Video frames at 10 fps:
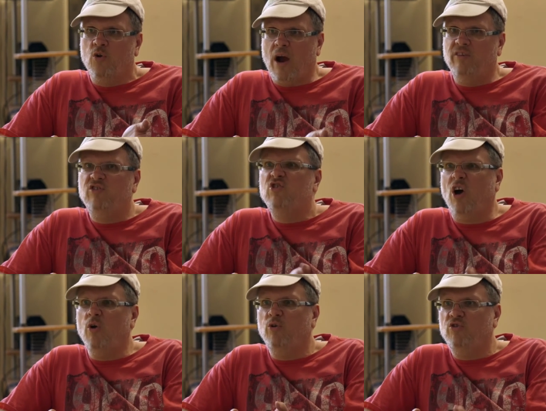Christ
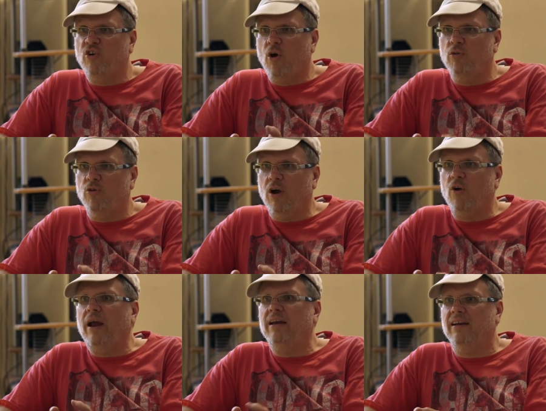chose to go through a
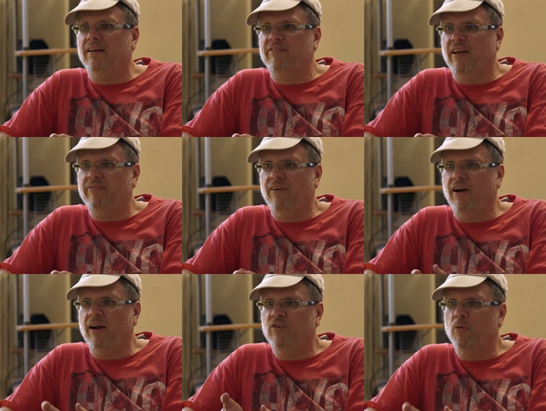great deal of
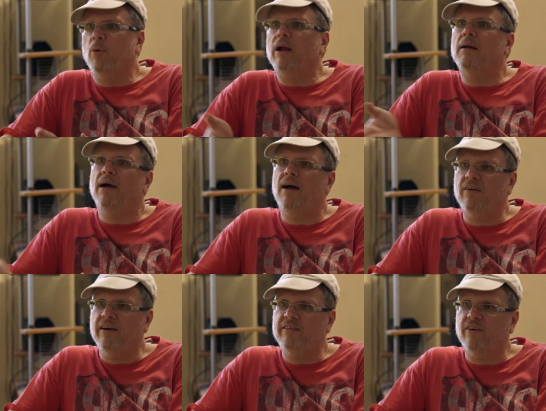suffering to bring about
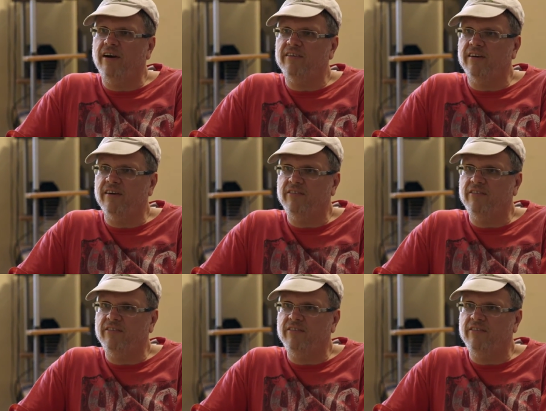restoration